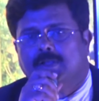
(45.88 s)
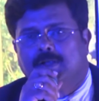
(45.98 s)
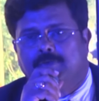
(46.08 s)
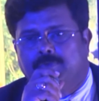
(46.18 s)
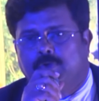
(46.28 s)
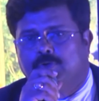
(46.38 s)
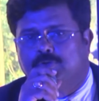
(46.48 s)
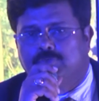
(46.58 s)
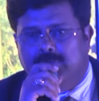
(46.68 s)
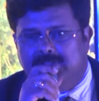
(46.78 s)
If we go to
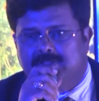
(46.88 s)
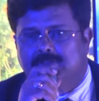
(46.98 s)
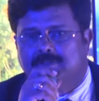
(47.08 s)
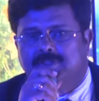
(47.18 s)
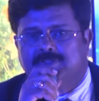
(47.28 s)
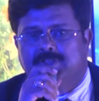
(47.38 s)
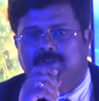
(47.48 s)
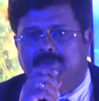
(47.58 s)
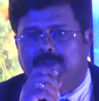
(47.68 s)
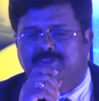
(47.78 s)
West, this
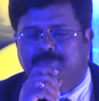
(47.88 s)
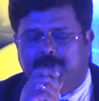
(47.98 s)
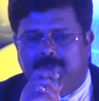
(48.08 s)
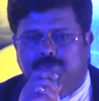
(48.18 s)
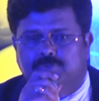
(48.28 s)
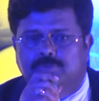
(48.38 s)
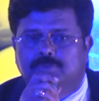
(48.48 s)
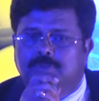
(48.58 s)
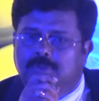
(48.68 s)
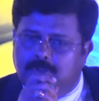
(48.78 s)
year we have spread to
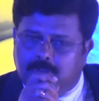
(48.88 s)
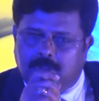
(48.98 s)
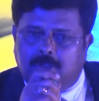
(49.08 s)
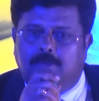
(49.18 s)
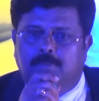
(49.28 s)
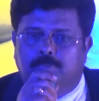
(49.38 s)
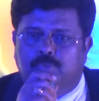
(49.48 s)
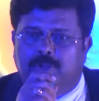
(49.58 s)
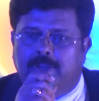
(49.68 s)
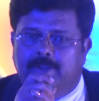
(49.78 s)
uh,
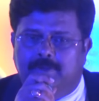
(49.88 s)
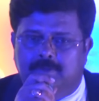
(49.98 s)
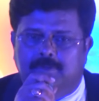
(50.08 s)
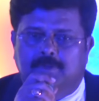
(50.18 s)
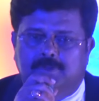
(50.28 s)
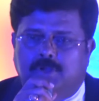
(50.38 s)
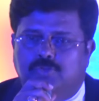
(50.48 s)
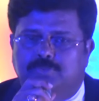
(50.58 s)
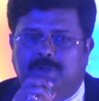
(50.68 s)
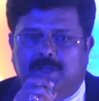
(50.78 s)
Pune,
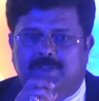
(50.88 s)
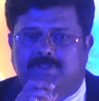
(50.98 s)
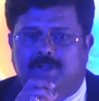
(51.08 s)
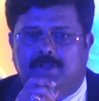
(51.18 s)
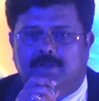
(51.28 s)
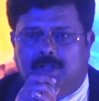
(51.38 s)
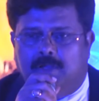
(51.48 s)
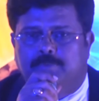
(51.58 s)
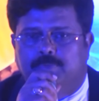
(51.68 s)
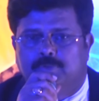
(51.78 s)
South Maharashtra,
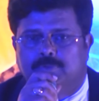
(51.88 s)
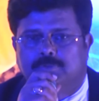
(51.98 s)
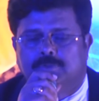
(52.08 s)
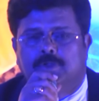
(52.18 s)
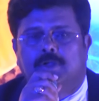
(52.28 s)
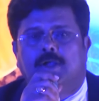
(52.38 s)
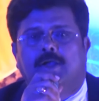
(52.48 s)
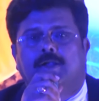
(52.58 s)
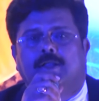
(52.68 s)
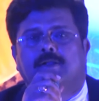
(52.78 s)
Nagpur,
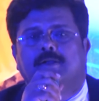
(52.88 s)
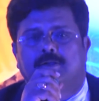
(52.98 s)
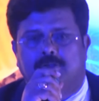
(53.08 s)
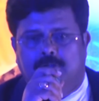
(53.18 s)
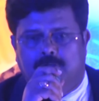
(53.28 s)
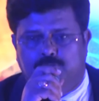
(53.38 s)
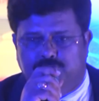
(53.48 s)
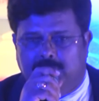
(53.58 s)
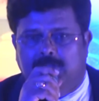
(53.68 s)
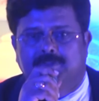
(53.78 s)
and uh,
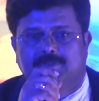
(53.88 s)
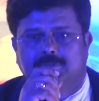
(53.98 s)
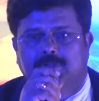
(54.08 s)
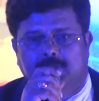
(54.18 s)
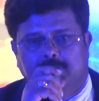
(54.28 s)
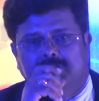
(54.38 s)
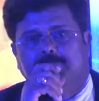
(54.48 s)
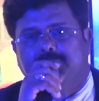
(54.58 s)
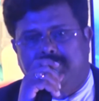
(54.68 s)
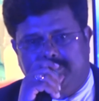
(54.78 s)
Gujarat and Madhya
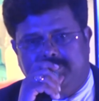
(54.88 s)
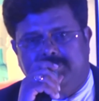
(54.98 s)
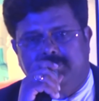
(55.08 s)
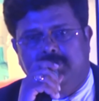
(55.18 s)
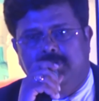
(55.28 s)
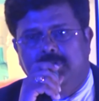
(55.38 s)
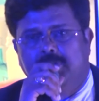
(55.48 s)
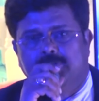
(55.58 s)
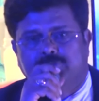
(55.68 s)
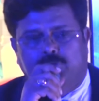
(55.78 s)
Pradesh.
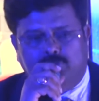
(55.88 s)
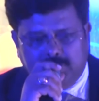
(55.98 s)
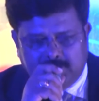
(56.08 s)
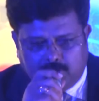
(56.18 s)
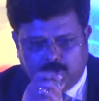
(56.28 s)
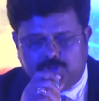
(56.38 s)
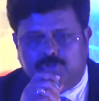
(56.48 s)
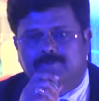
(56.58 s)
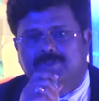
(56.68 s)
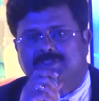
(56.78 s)
So in the course
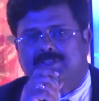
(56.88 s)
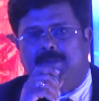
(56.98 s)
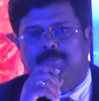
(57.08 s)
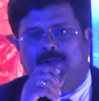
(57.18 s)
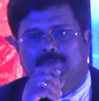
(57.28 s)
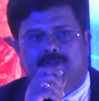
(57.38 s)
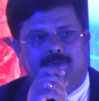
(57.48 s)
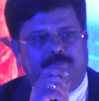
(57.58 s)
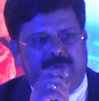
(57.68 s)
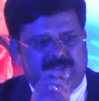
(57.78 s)
of this time, our
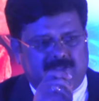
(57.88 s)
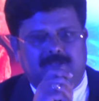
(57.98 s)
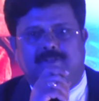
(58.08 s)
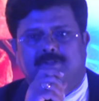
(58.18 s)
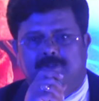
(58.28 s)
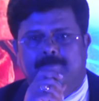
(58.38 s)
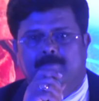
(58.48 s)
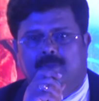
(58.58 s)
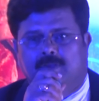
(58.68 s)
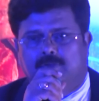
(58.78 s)
basic,
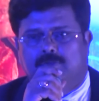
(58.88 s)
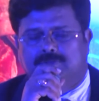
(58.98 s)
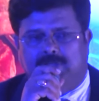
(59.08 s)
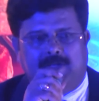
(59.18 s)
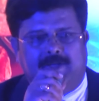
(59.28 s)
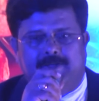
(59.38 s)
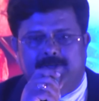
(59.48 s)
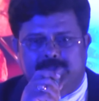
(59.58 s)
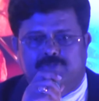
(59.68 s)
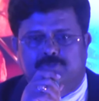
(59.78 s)
you know, target
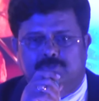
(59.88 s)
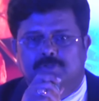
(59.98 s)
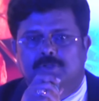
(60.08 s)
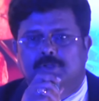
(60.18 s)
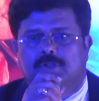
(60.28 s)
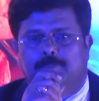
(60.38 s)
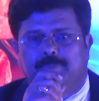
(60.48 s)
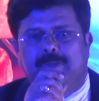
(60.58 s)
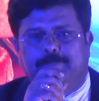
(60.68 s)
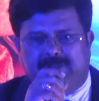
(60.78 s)
is to
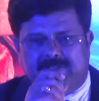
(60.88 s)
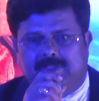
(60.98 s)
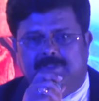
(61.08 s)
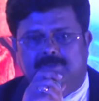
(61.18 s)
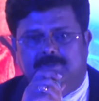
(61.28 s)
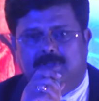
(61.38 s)
be present